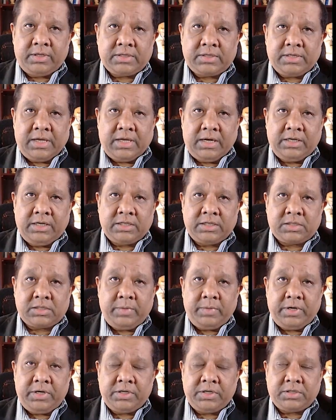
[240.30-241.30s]
and the scalenus
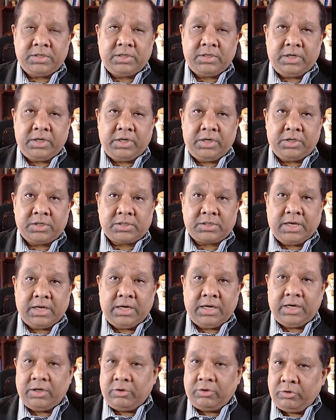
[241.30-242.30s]
medius in the
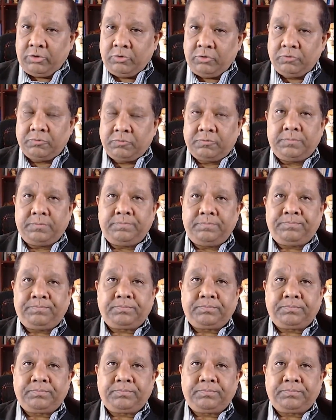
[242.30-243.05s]
interscalene groove.